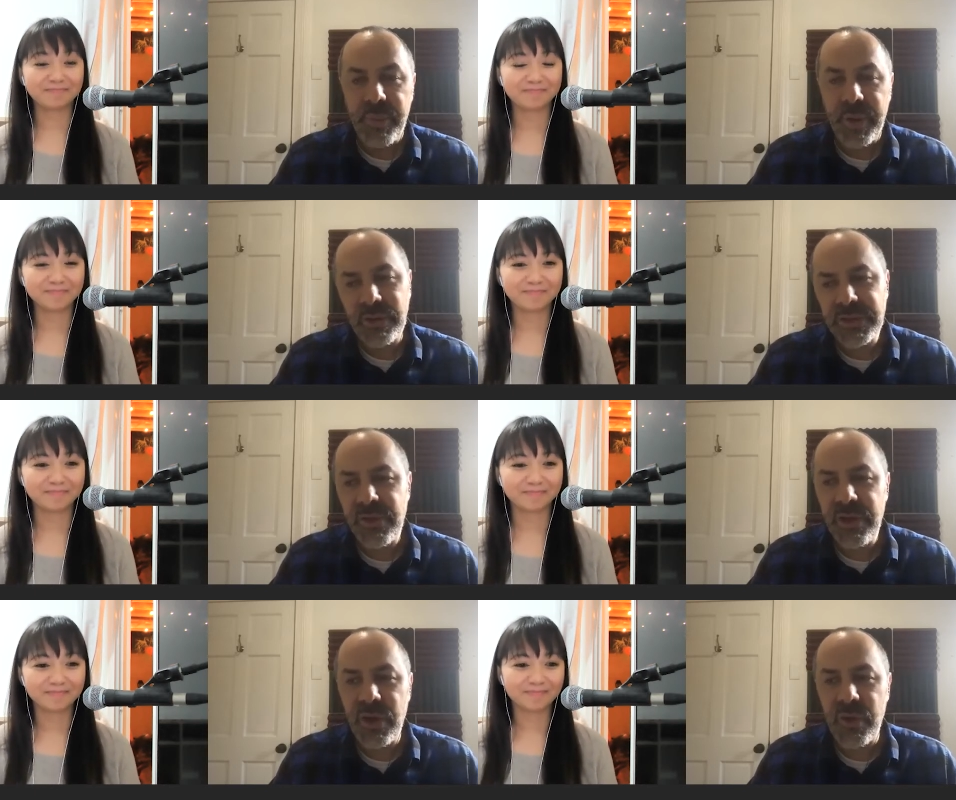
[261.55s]
Speaker 1: but
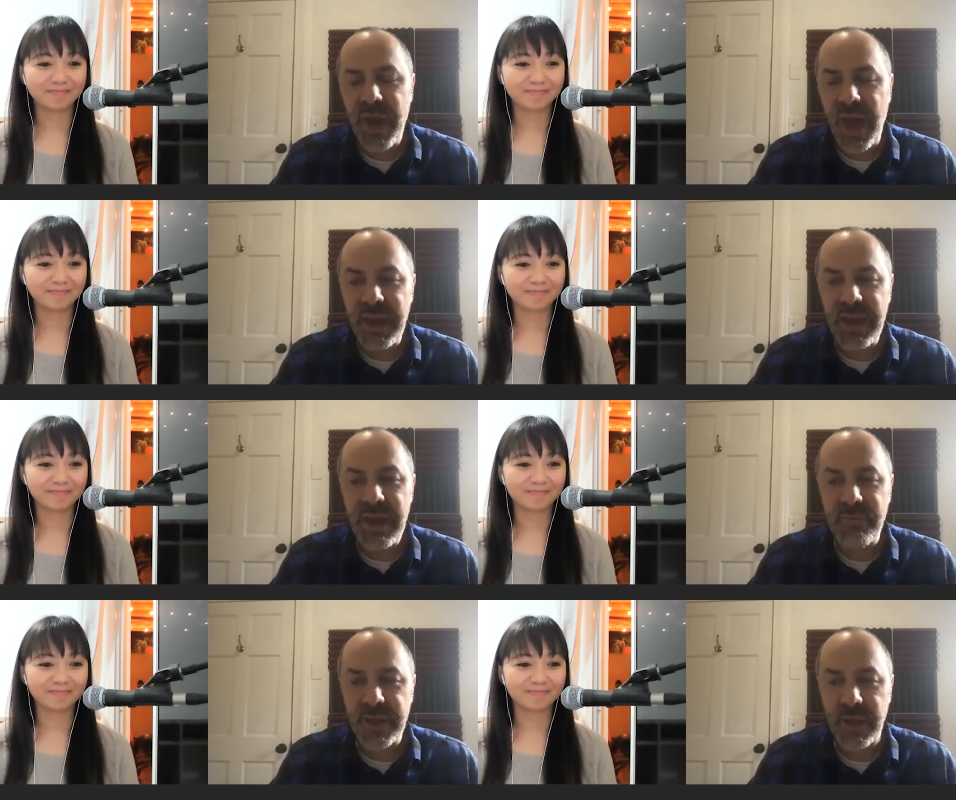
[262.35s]
also, you know, not in
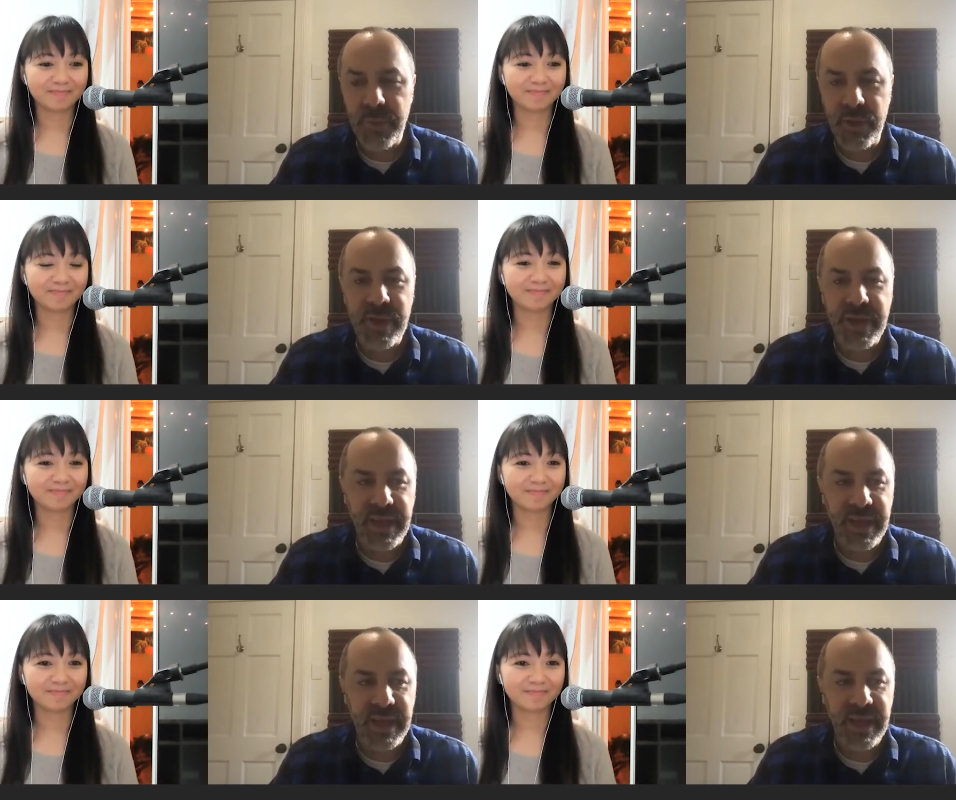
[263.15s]
every
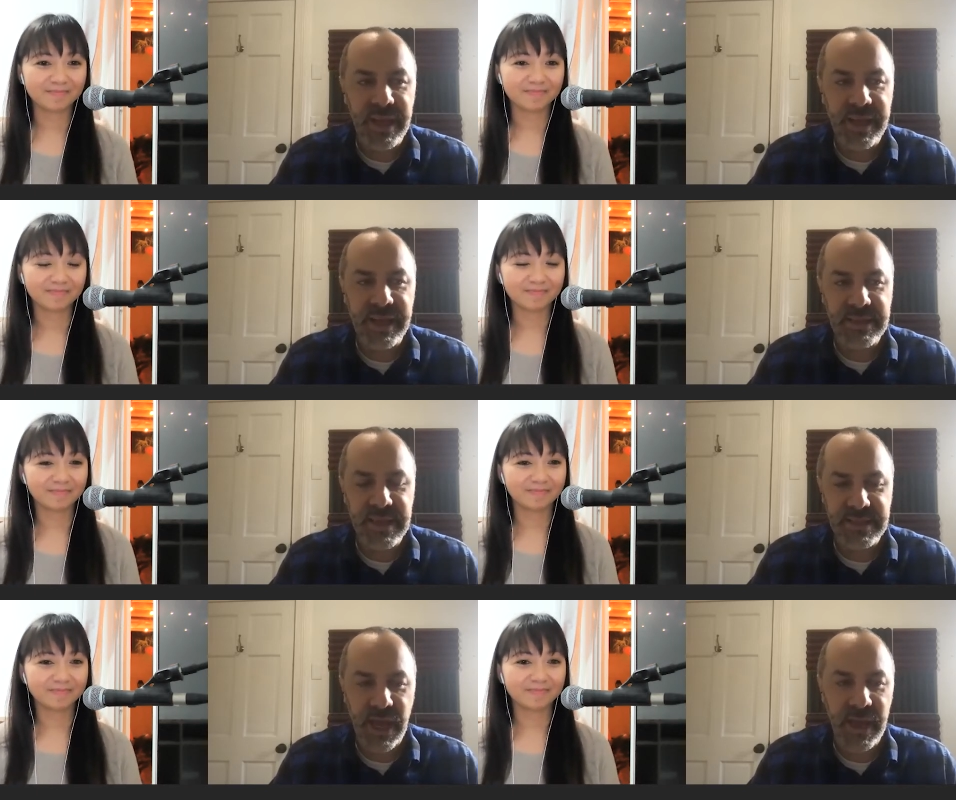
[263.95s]
community is,
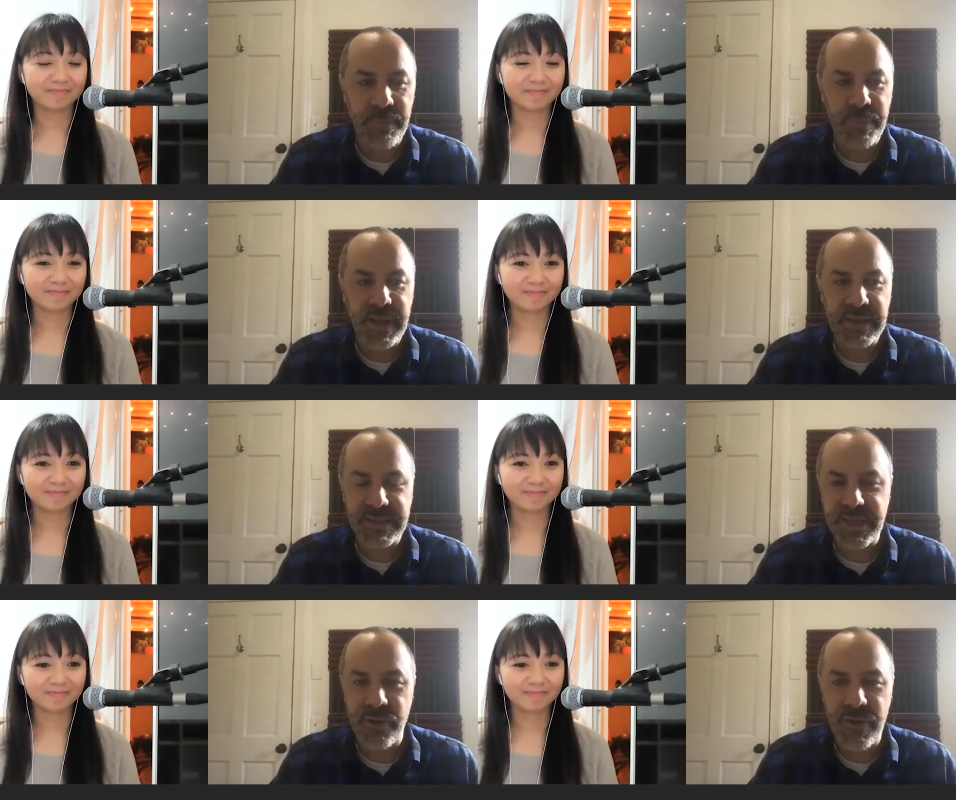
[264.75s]
is hype
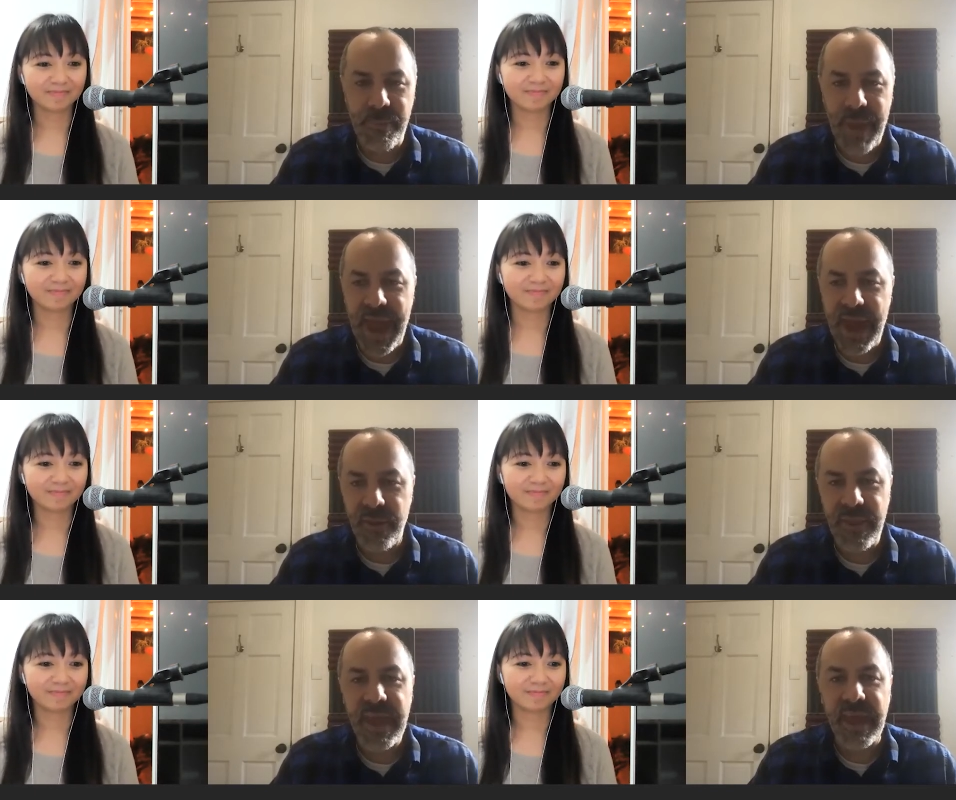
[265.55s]
considered a
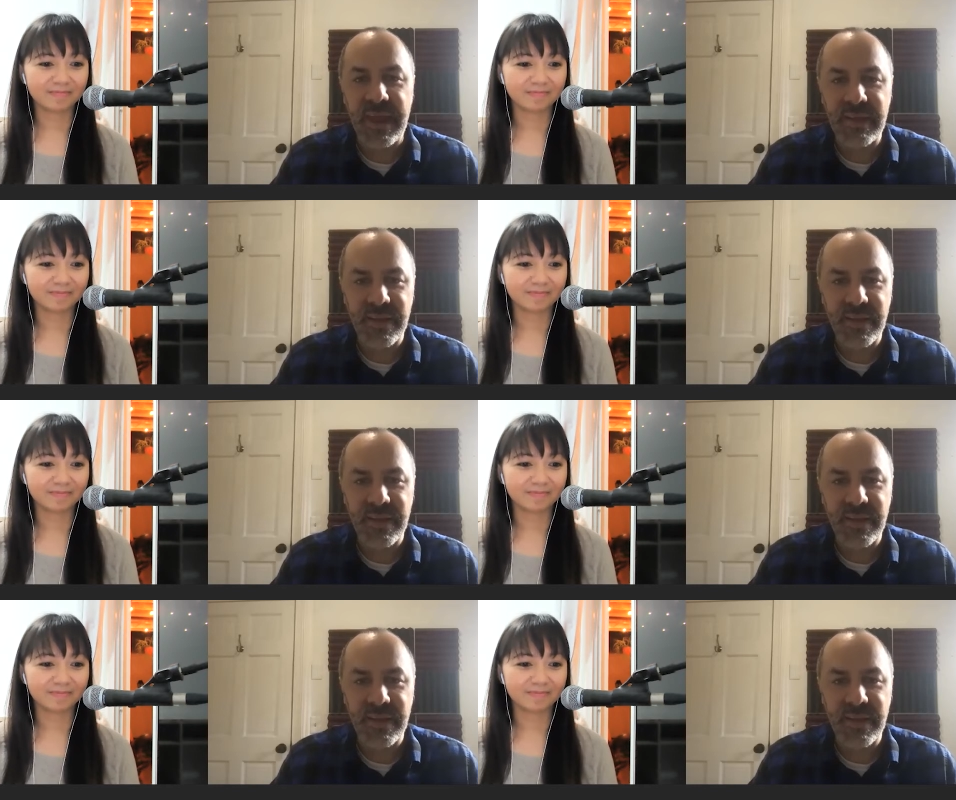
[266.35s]
bad thing.